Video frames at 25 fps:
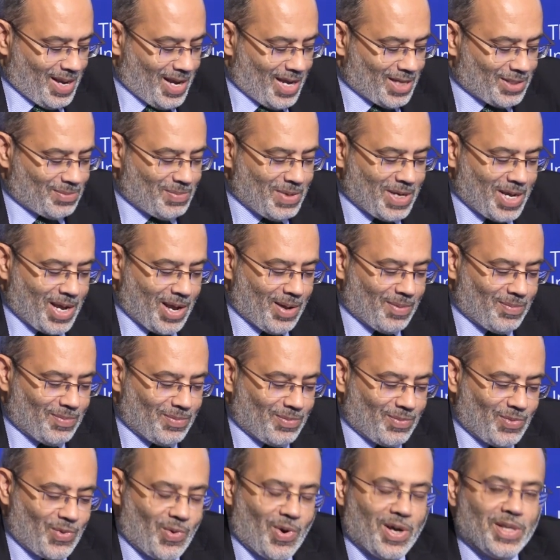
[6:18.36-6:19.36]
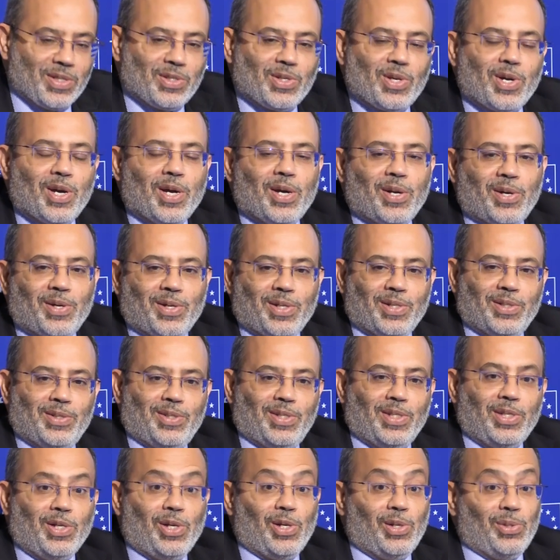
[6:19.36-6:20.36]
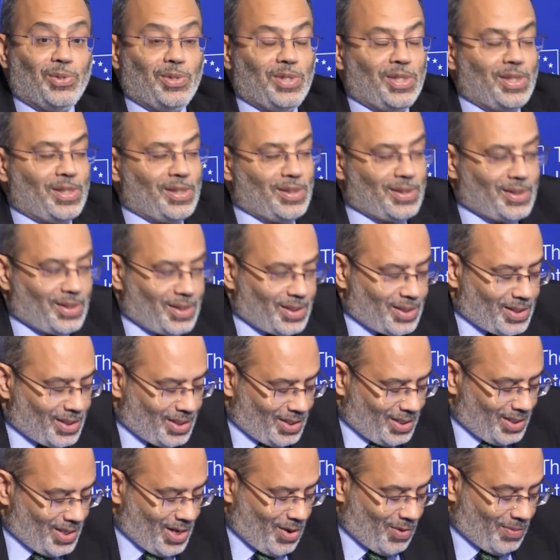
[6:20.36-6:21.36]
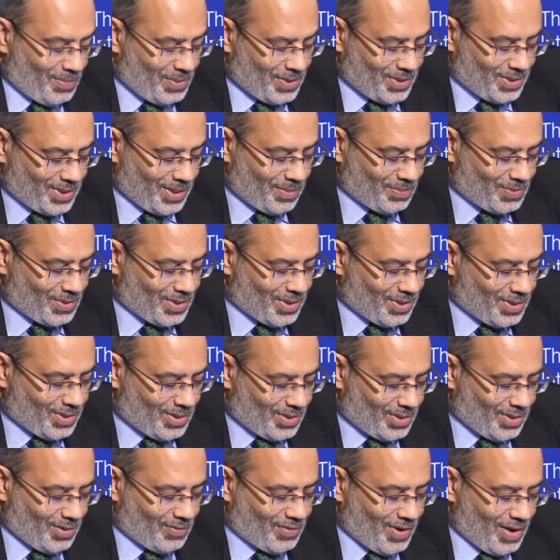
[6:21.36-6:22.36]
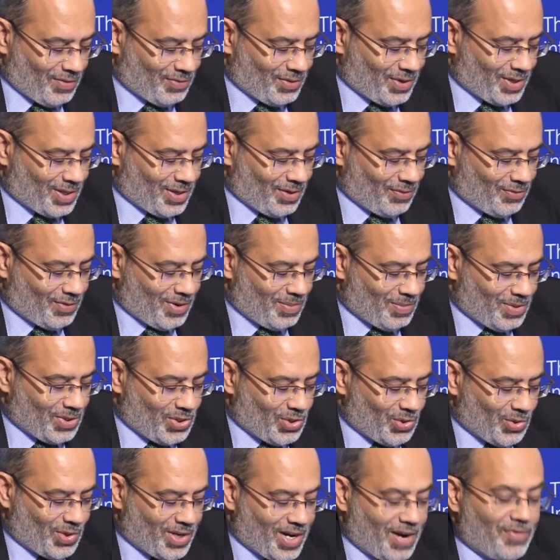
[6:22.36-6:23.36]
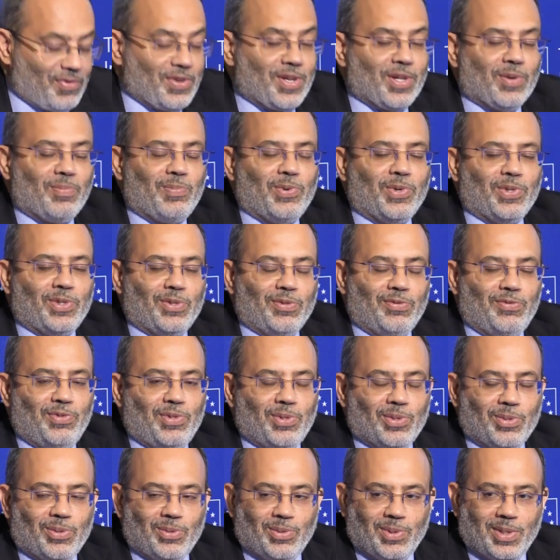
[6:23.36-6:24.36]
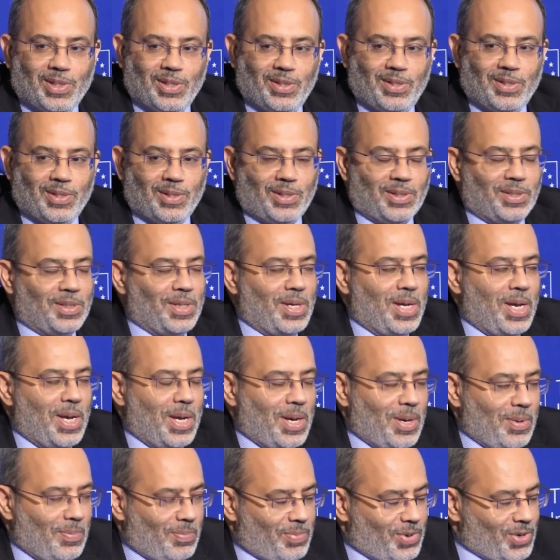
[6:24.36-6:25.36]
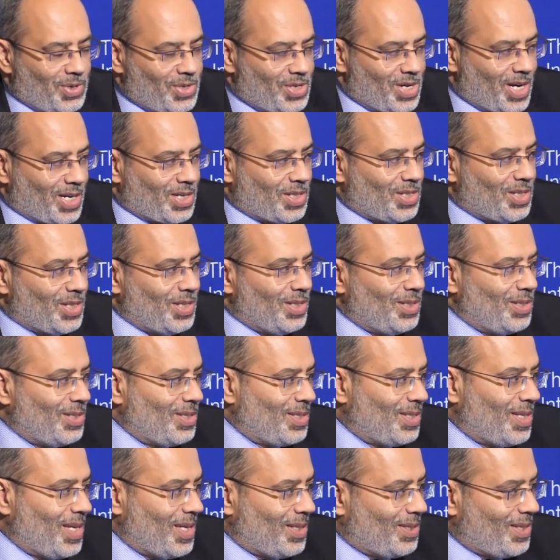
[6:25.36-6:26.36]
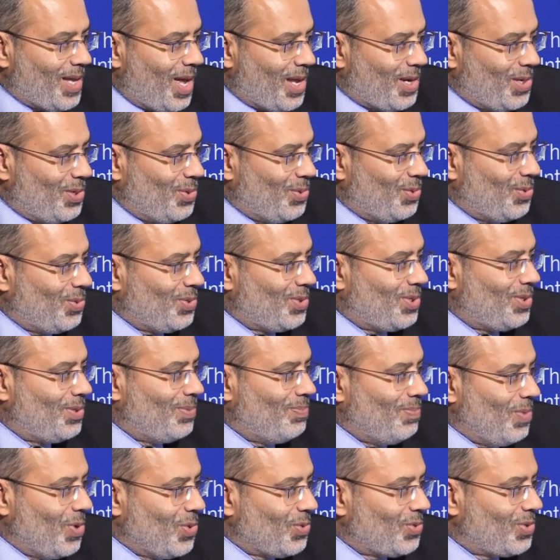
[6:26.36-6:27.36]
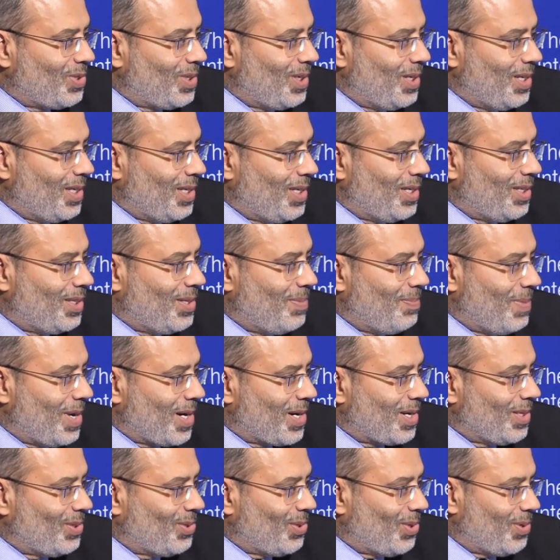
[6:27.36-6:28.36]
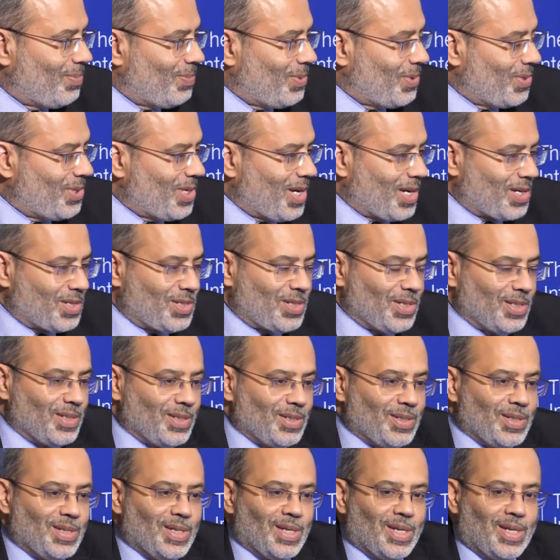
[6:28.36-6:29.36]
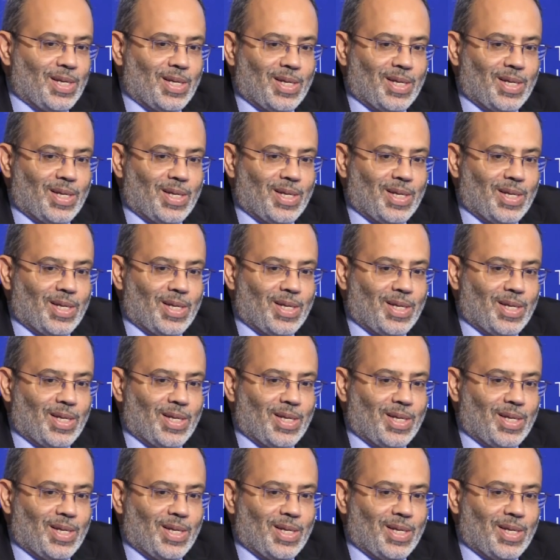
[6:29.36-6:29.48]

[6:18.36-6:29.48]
has become quite current, including uh, in our perceptions of Africa from a geographical point of view, with uh, projections that are used mostly, the Mercator projection